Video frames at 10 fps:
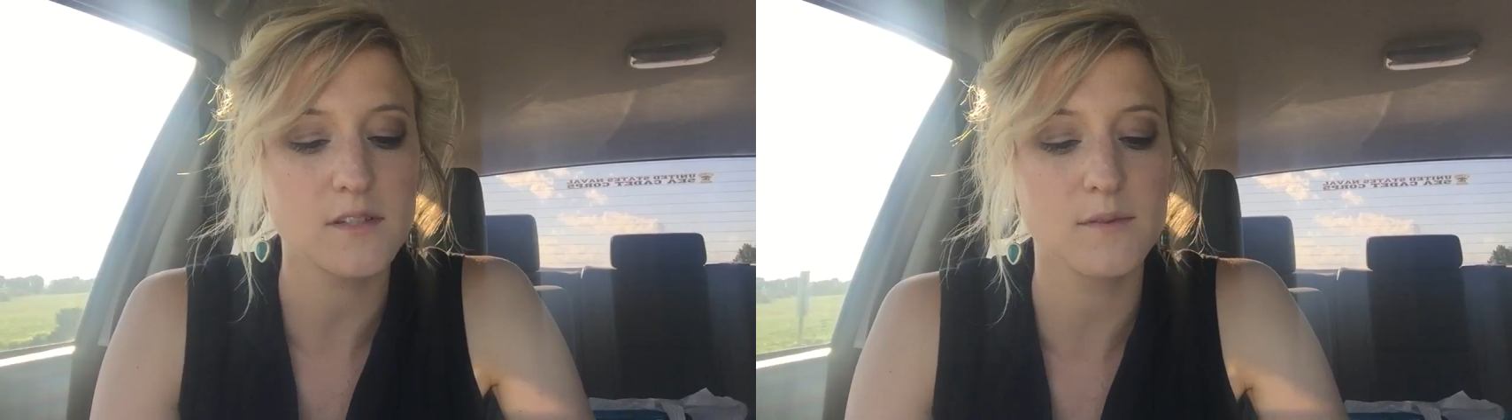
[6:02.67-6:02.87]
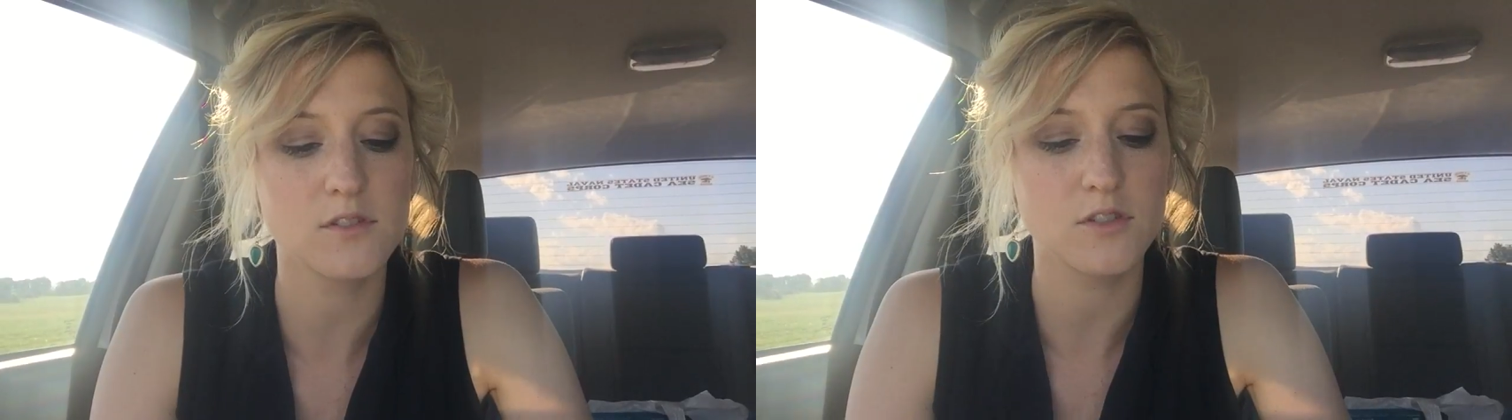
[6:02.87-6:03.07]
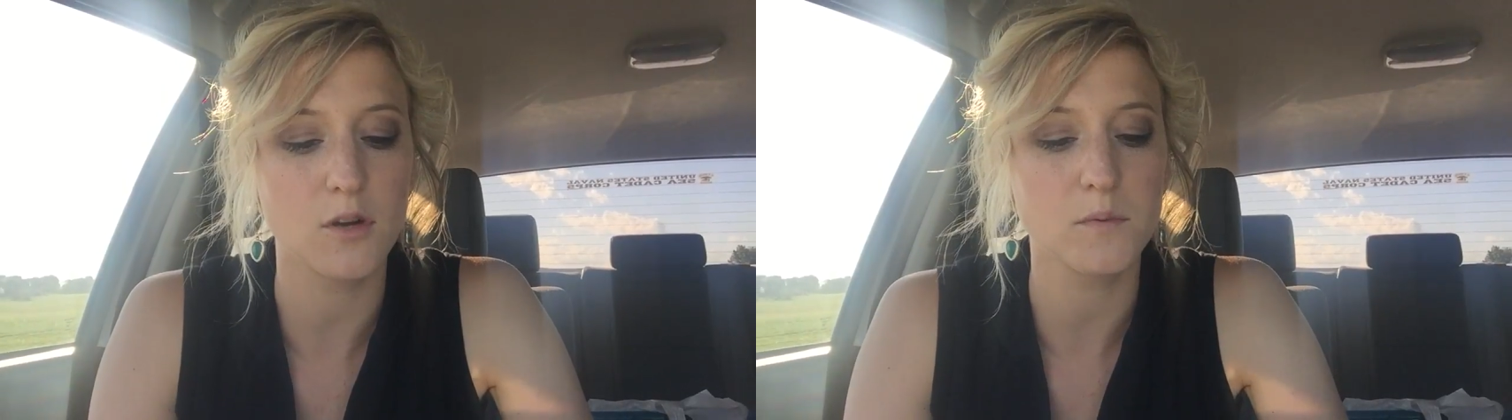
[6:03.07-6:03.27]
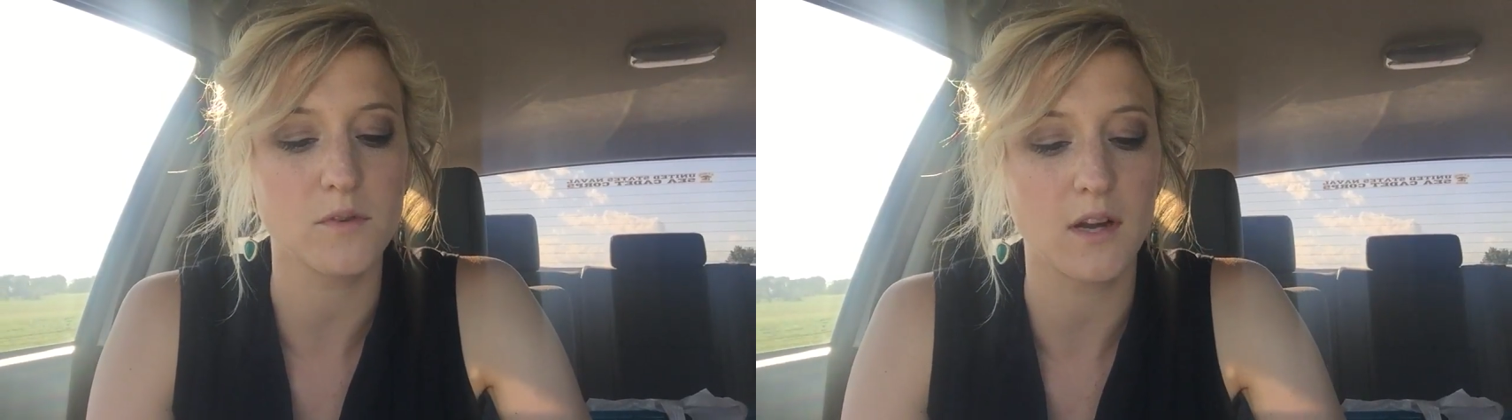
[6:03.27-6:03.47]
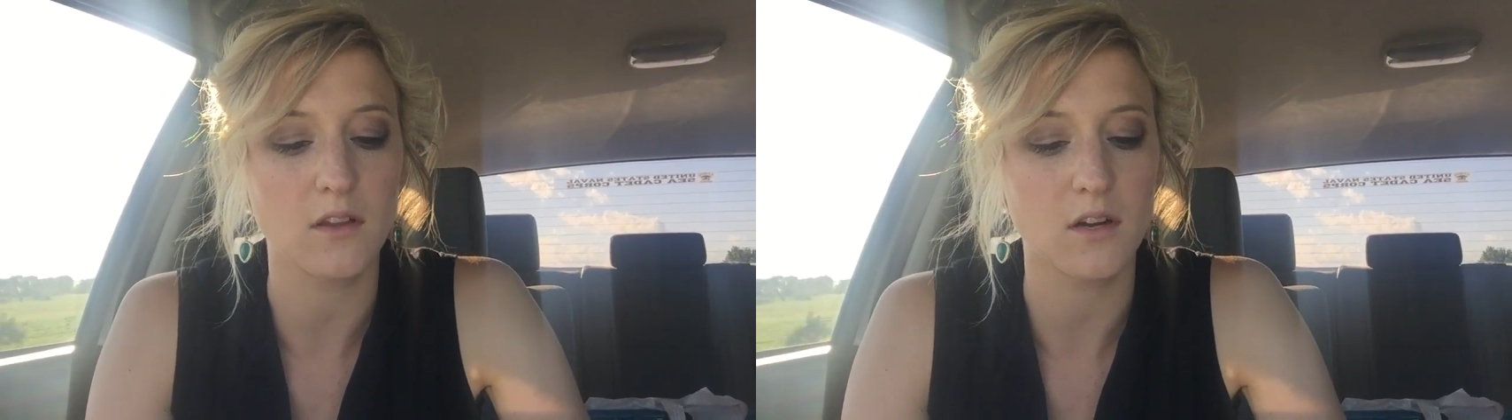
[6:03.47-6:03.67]
This was
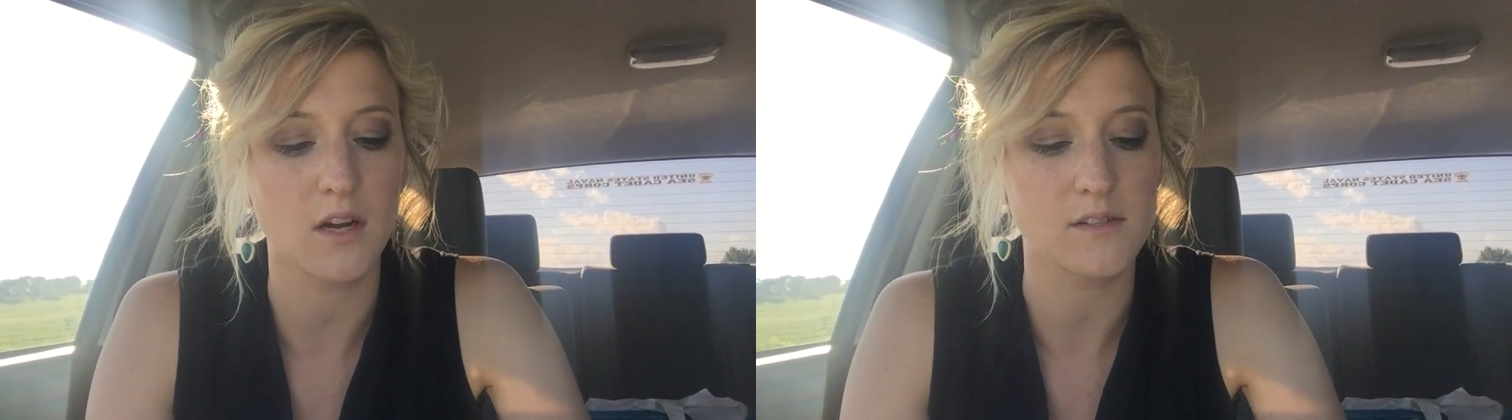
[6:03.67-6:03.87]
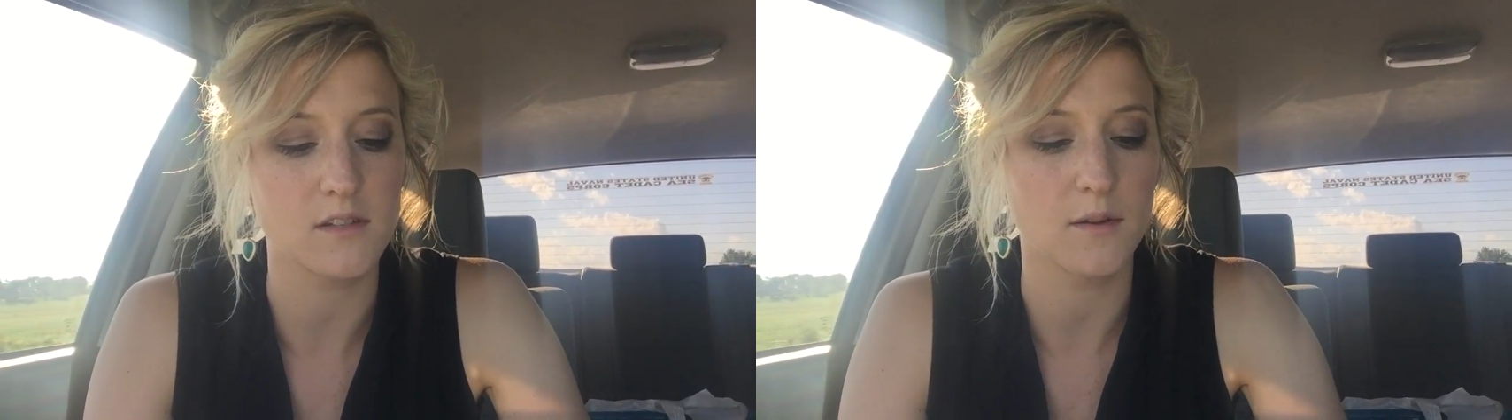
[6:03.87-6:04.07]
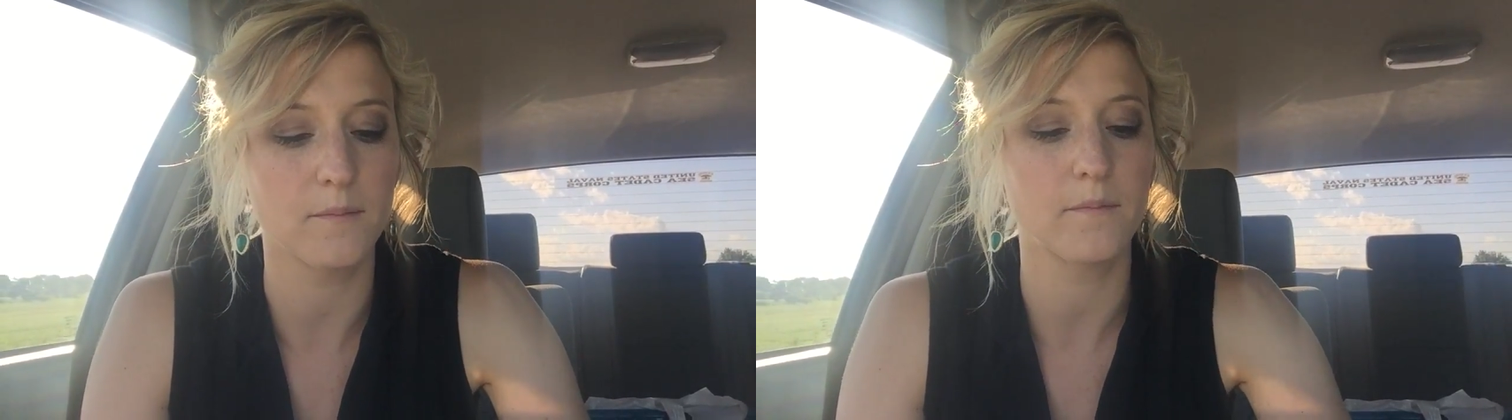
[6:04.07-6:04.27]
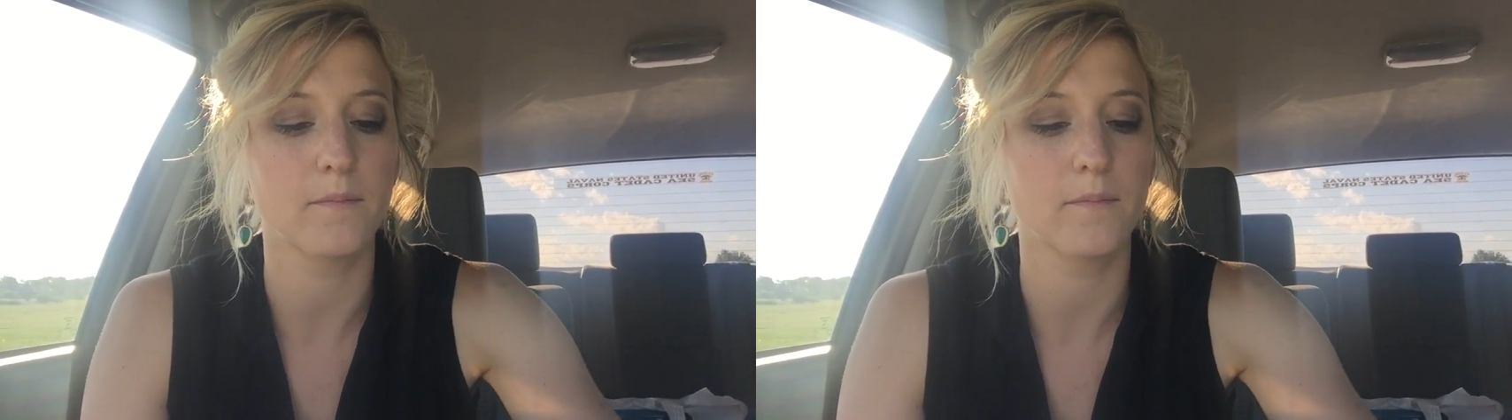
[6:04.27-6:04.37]
Job's regular custom.